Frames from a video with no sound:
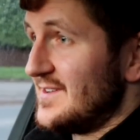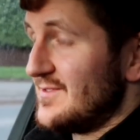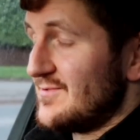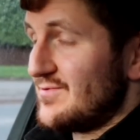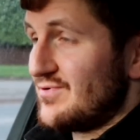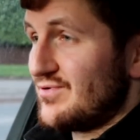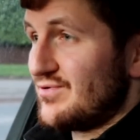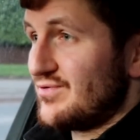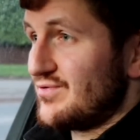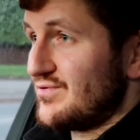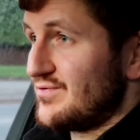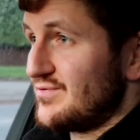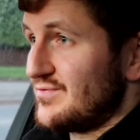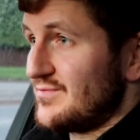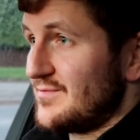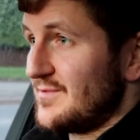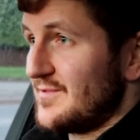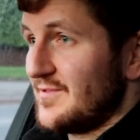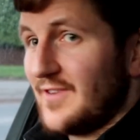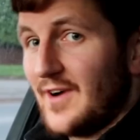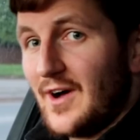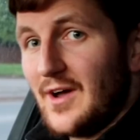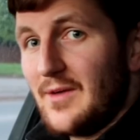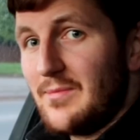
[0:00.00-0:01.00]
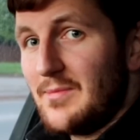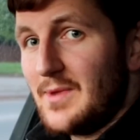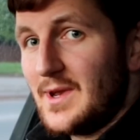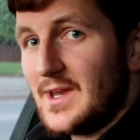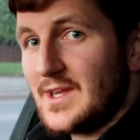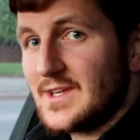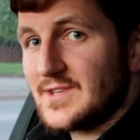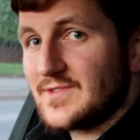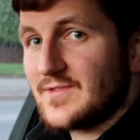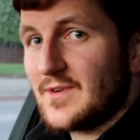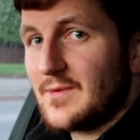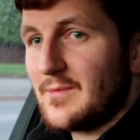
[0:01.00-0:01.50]
5
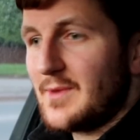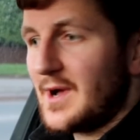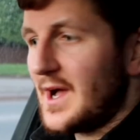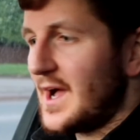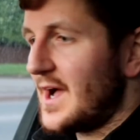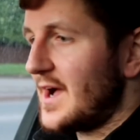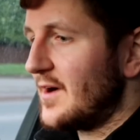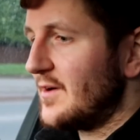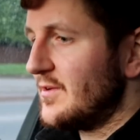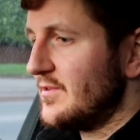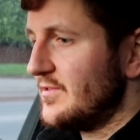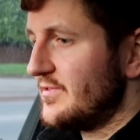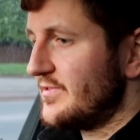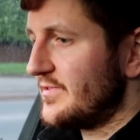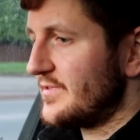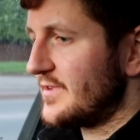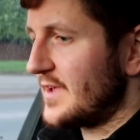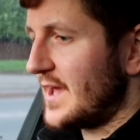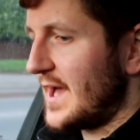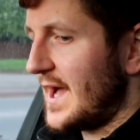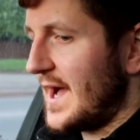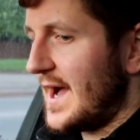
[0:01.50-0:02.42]
minutes from my house,